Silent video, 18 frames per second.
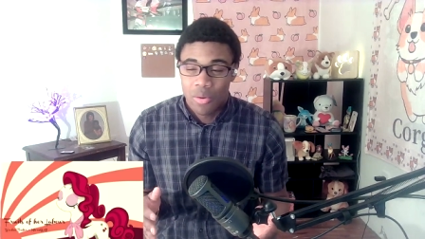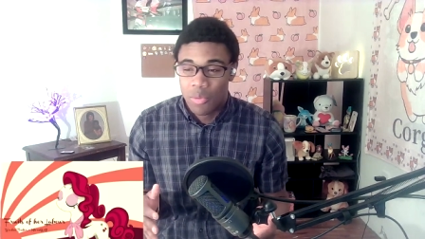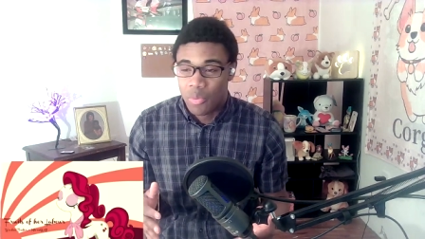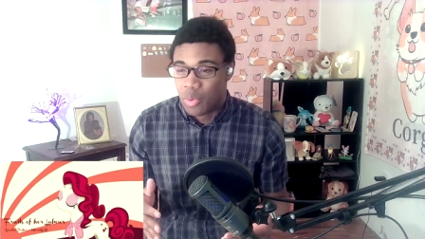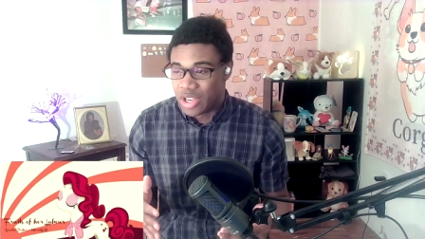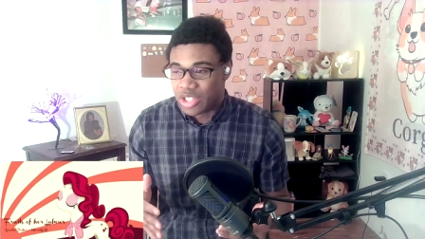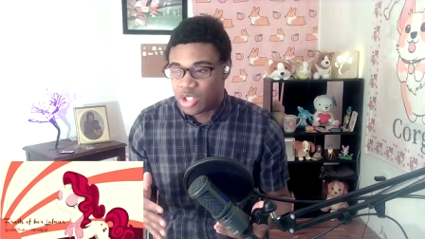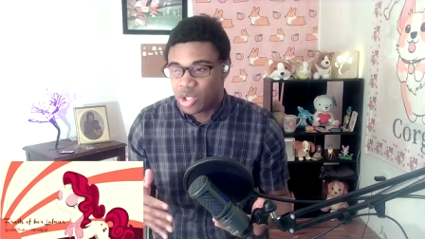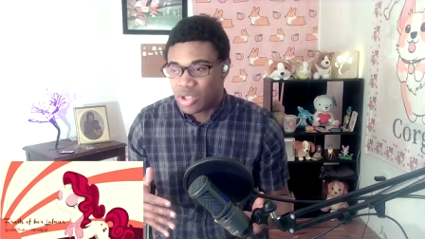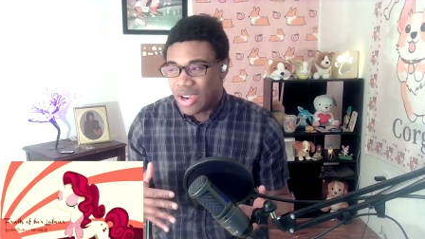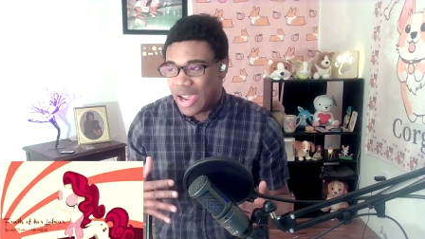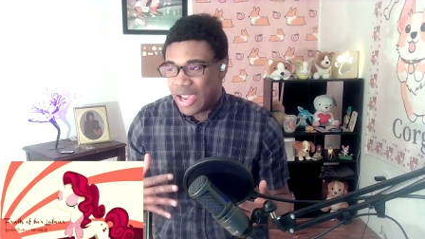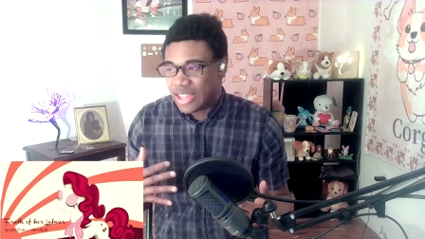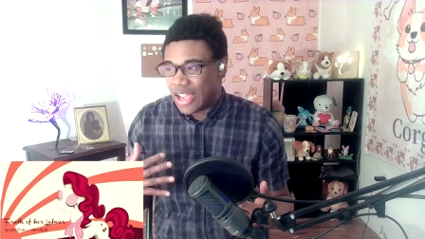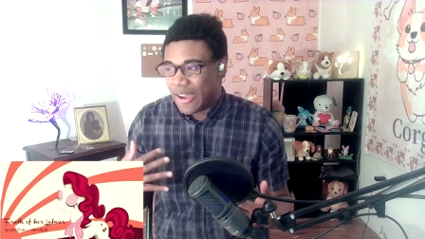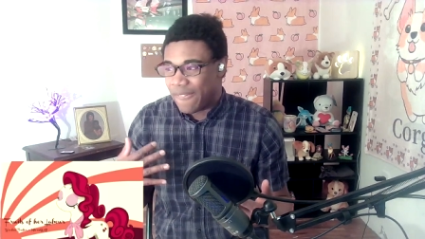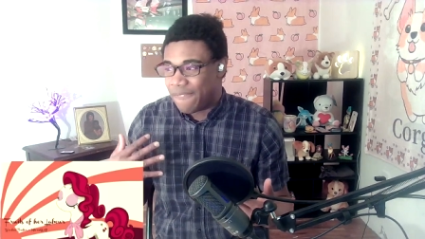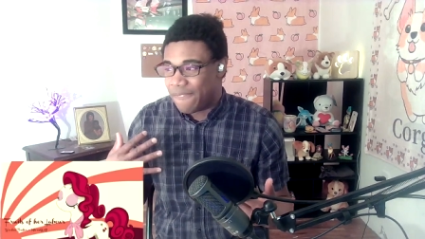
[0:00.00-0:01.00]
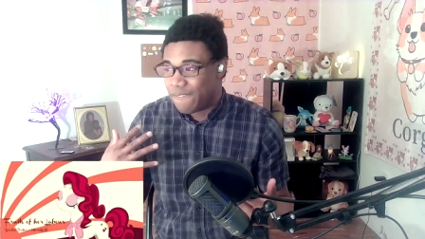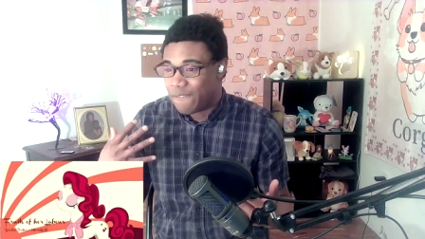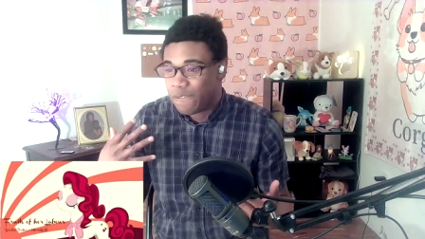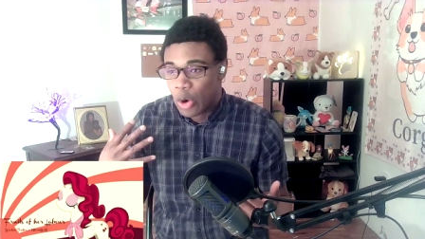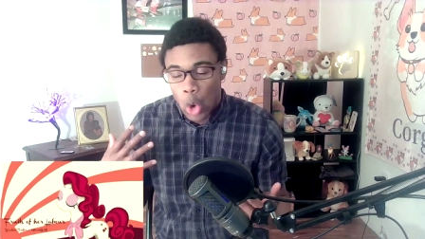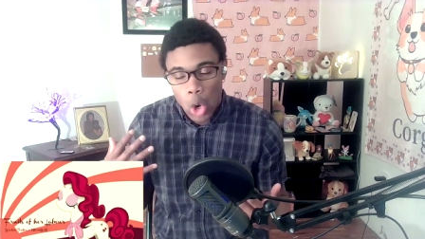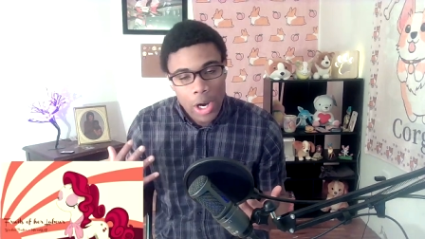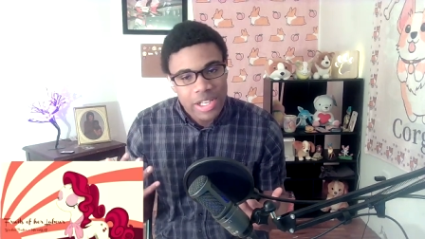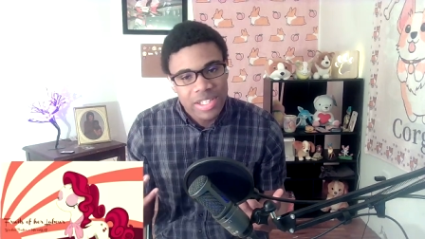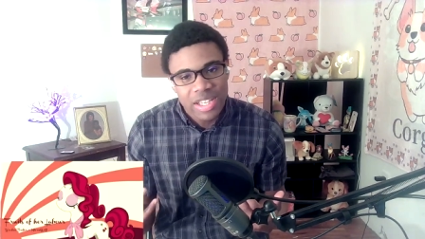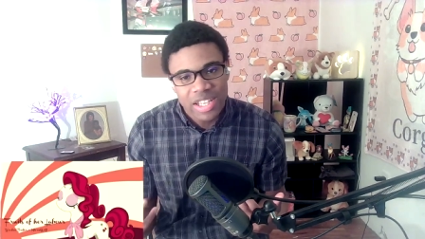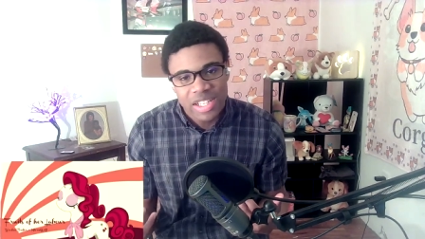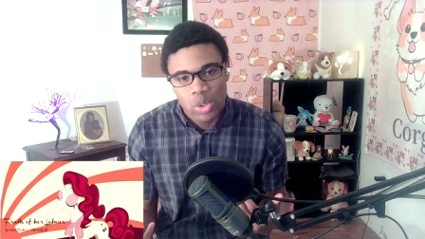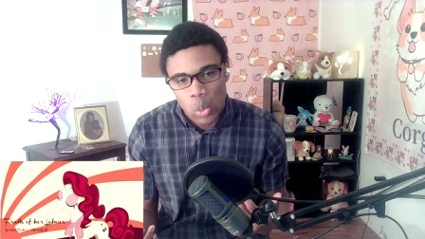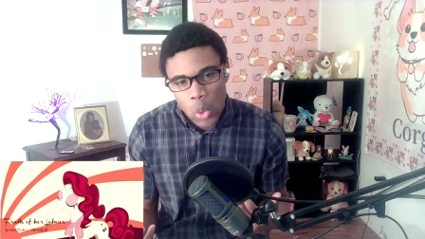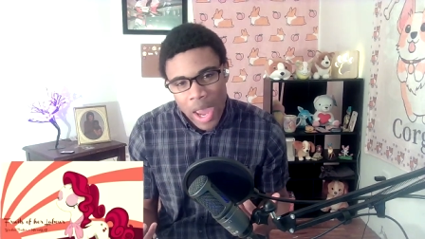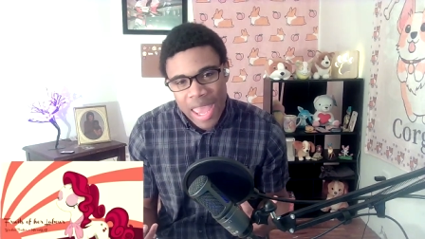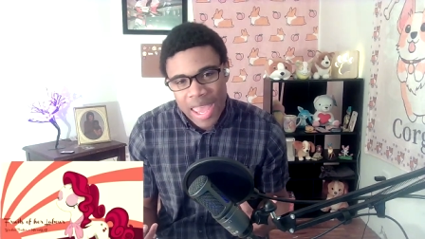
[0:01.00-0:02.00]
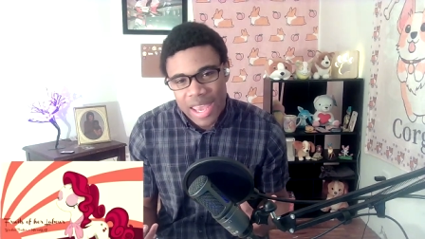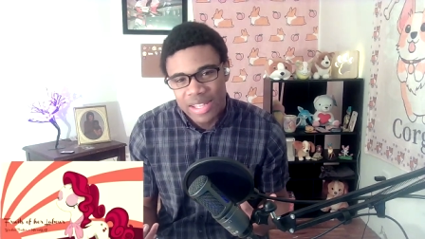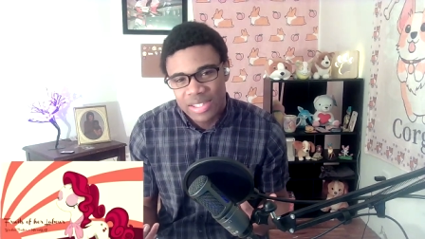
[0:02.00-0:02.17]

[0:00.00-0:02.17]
was trying to force his way